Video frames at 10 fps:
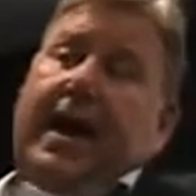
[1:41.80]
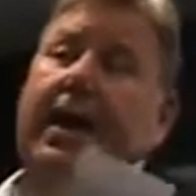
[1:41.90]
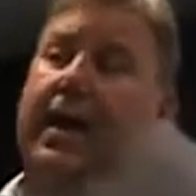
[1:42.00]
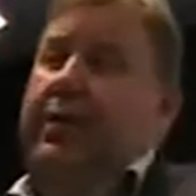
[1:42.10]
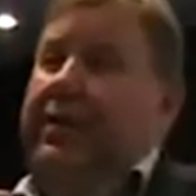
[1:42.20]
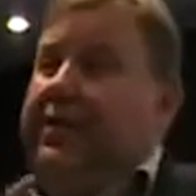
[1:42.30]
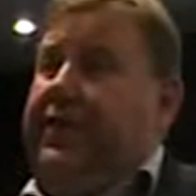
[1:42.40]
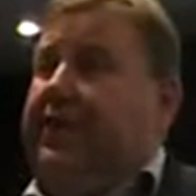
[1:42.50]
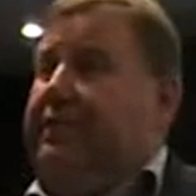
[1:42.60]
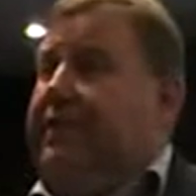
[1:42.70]
with a
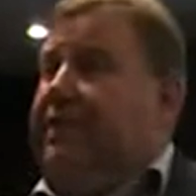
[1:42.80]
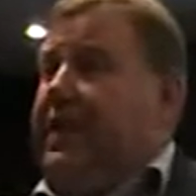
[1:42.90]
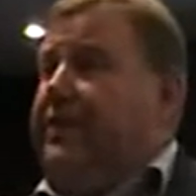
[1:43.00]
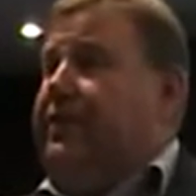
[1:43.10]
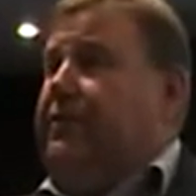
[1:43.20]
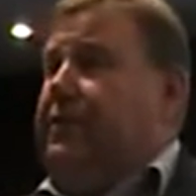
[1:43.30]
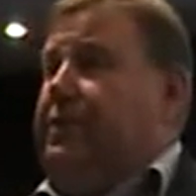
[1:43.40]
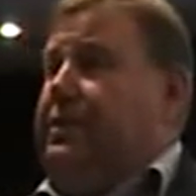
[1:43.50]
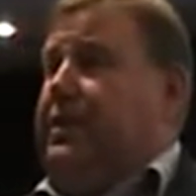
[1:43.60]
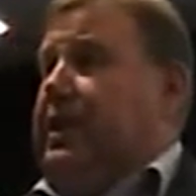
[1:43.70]
few of my friends that we were
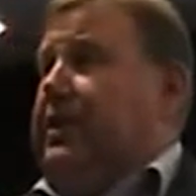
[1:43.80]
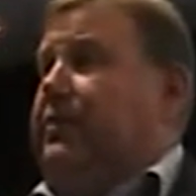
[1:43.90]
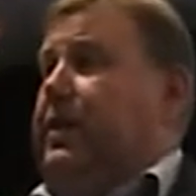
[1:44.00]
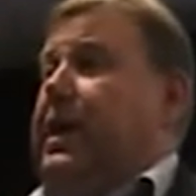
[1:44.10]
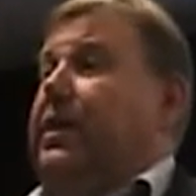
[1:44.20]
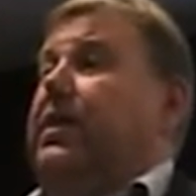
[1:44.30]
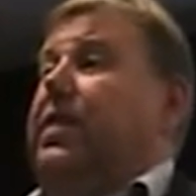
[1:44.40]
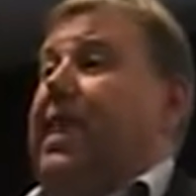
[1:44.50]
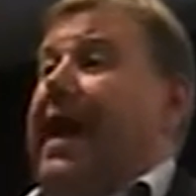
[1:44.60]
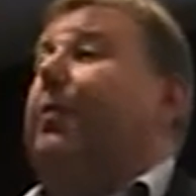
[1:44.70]
doing this with,
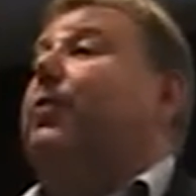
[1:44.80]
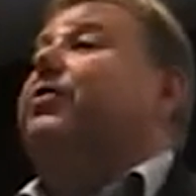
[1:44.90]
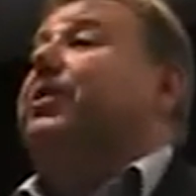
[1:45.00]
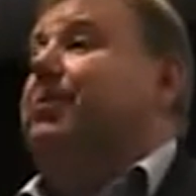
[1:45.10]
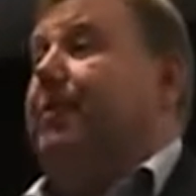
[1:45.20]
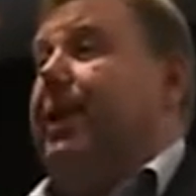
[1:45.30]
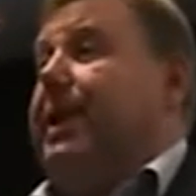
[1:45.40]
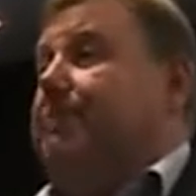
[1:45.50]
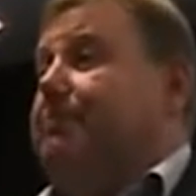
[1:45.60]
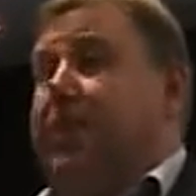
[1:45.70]
that was
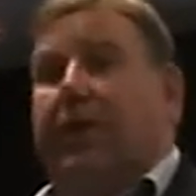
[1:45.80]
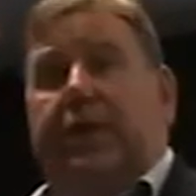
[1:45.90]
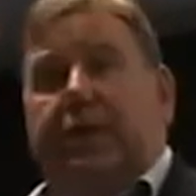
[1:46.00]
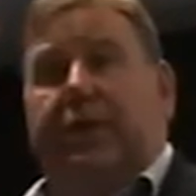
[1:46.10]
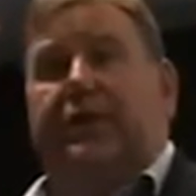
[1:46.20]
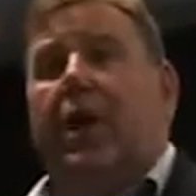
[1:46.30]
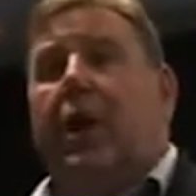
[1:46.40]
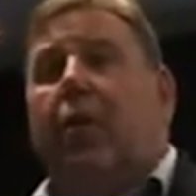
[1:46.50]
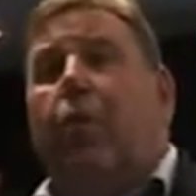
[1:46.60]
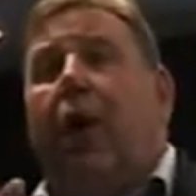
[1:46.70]
complete bonkers.
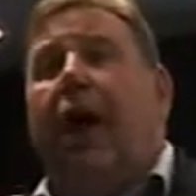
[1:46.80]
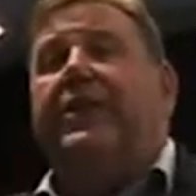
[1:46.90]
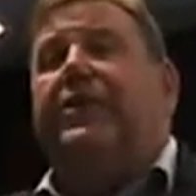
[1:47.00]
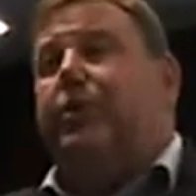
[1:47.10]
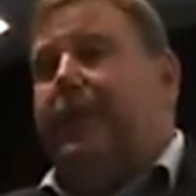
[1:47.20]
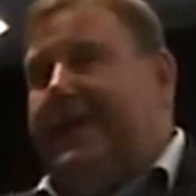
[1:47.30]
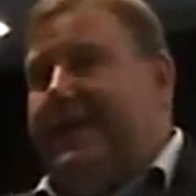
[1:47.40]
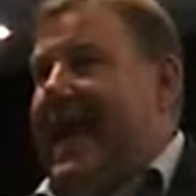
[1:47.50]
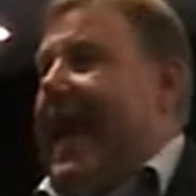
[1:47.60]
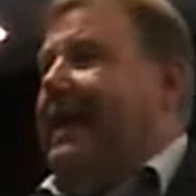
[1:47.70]
Why do we
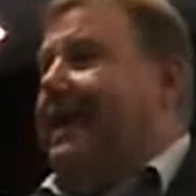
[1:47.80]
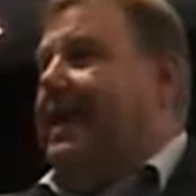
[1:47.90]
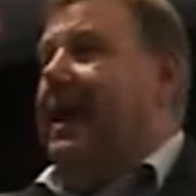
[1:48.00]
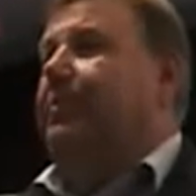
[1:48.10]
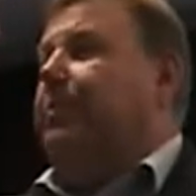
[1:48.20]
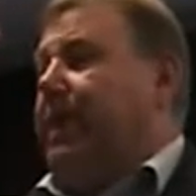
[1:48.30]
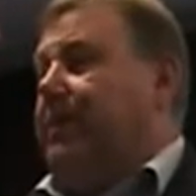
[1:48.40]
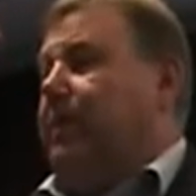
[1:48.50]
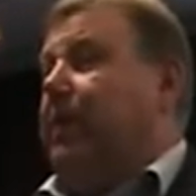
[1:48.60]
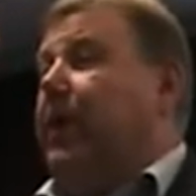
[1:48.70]
let young
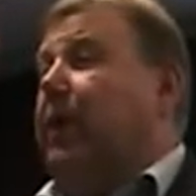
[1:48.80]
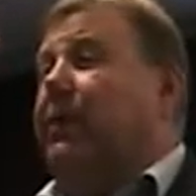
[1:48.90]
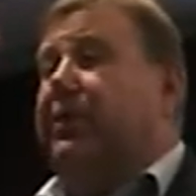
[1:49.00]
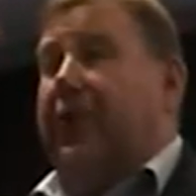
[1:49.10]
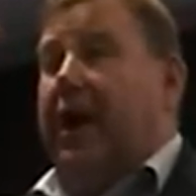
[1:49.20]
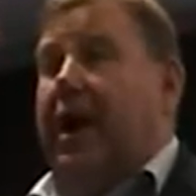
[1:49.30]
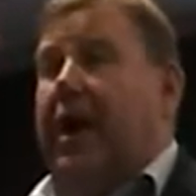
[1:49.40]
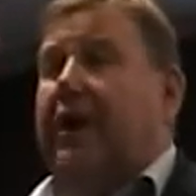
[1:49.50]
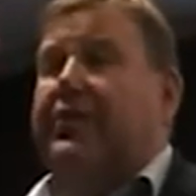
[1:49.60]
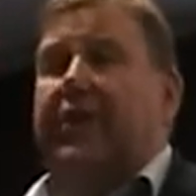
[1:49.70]
people go through a
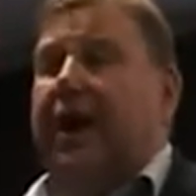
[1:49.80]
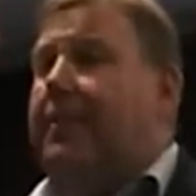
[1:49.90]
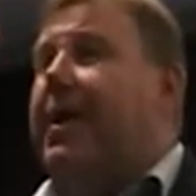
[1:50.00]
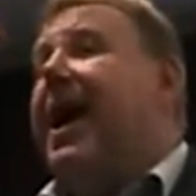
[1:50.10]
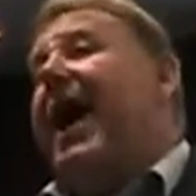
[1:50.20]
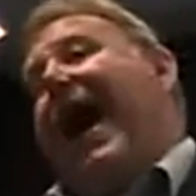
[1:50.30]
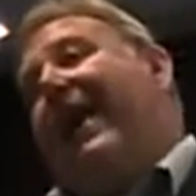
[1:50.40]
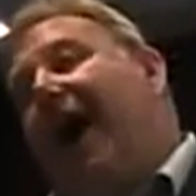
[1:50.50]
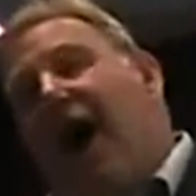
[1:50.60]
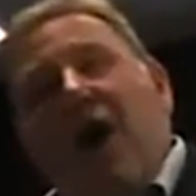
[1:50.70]
hard time and
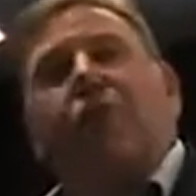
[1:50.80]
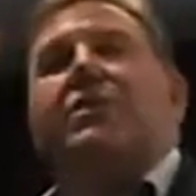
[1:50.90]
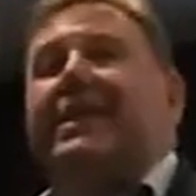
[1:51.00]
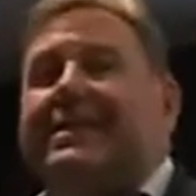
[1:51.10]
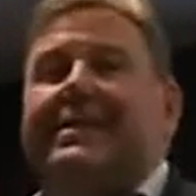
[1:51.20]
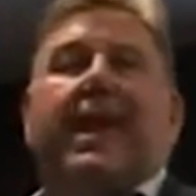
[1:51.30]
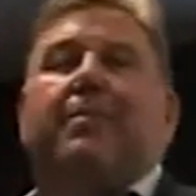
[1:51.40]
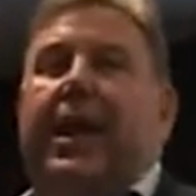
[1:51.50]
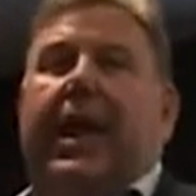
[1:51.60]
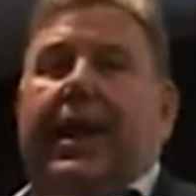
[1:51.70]
only
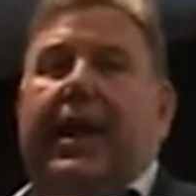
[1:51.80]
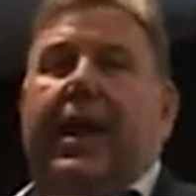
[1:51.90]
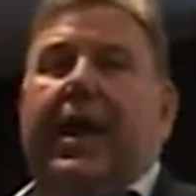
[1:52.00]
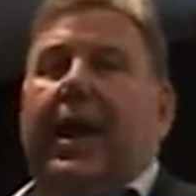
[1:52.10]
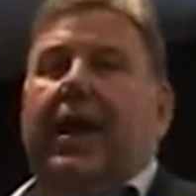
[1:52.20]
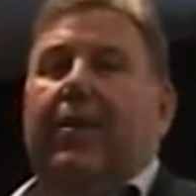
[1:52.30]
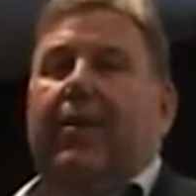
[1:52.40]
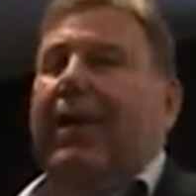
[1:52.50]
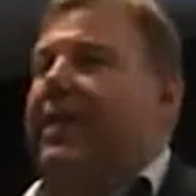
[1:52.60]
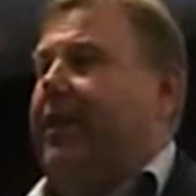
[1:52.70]
step in
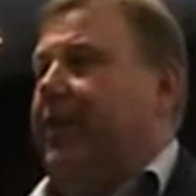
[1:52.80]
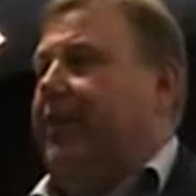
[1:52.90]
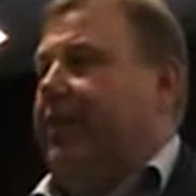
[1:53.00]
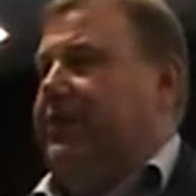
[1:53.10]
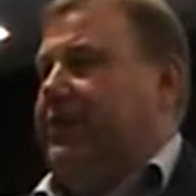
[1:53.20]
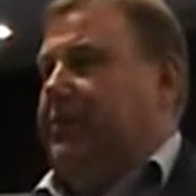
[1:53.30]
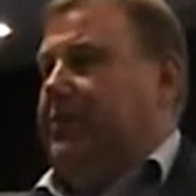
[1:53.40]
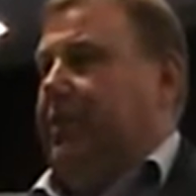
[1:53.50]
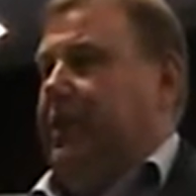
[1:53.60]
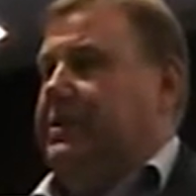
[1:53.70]
when they're at crisis
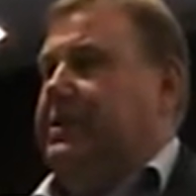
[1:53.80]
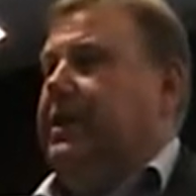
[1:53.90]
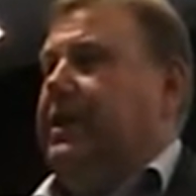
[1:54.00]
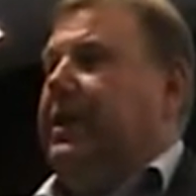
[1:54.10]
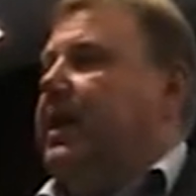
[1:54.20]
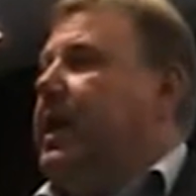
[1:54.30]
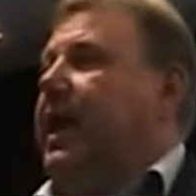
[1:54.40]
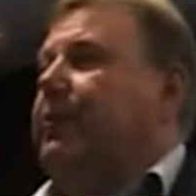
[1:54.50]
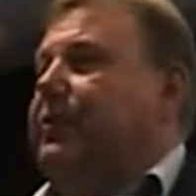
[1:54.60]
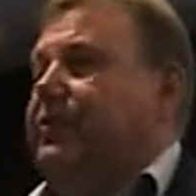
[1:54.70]
point?
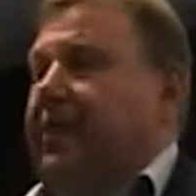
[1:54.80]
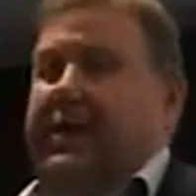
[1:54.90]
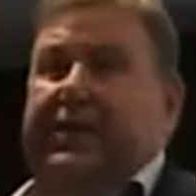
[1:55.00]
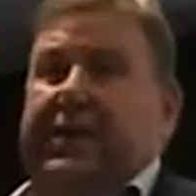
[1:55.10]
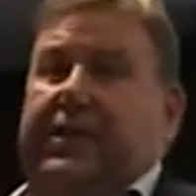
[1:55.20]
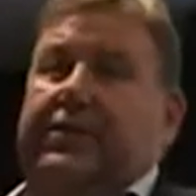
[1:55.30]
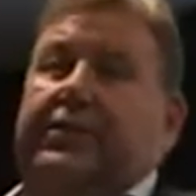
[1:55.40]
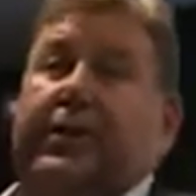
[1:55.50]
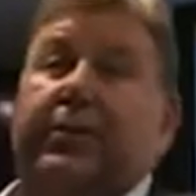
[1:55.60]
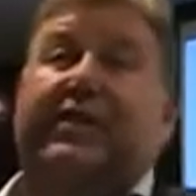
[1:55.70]
It was crazy.
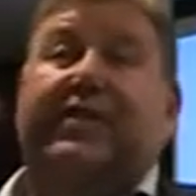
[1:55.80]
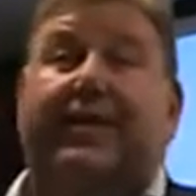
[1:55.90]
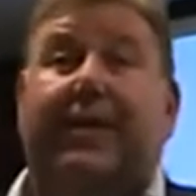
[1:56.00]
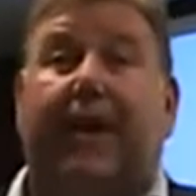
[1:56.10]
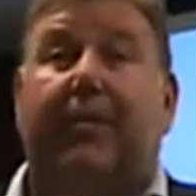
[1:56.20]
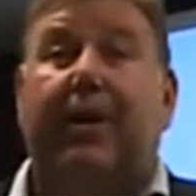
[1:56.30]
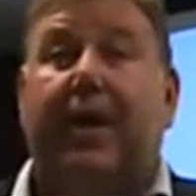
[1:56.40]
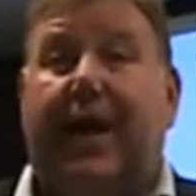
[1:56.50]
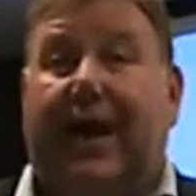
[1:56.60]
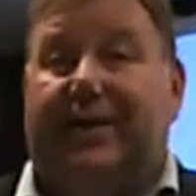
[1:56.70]
So we set up
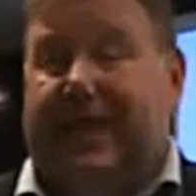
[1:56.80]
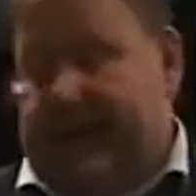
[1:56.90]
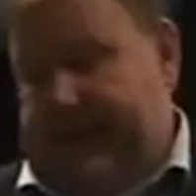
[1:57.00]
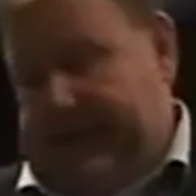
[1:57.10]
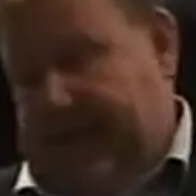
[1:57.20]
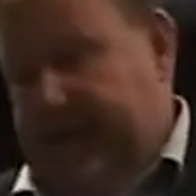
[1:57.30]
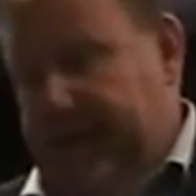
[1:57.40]
a charity,